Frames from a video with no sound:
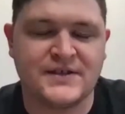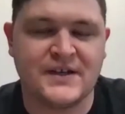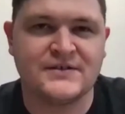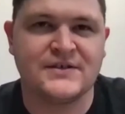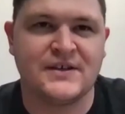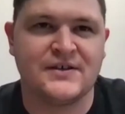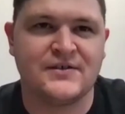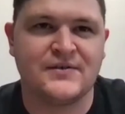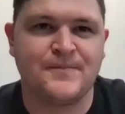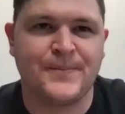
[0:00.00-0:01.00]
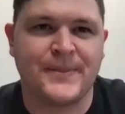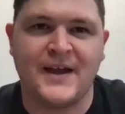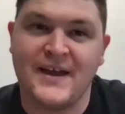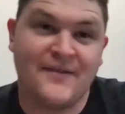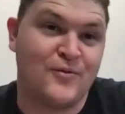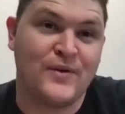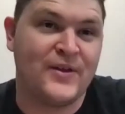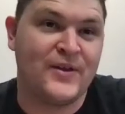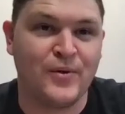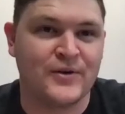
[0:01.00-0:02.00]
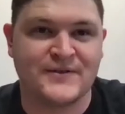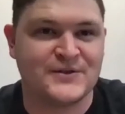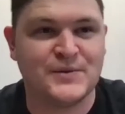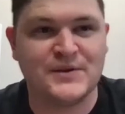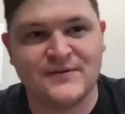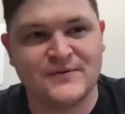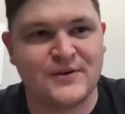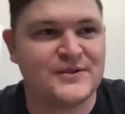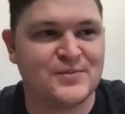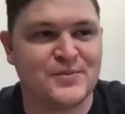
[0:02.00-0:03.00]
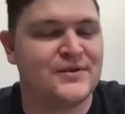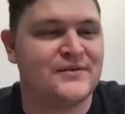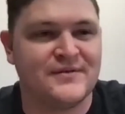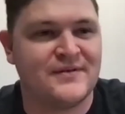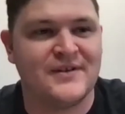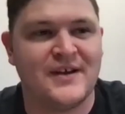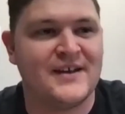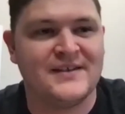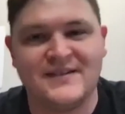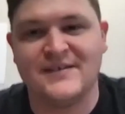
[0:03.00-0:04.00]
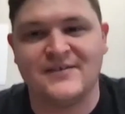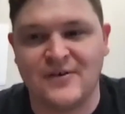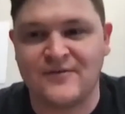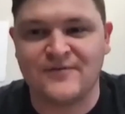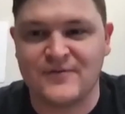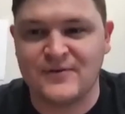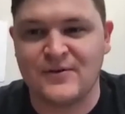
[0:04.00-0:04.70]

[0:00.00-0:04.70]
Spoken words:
sounds like, I haven't read the book, The Speed of Trust, but the idea of,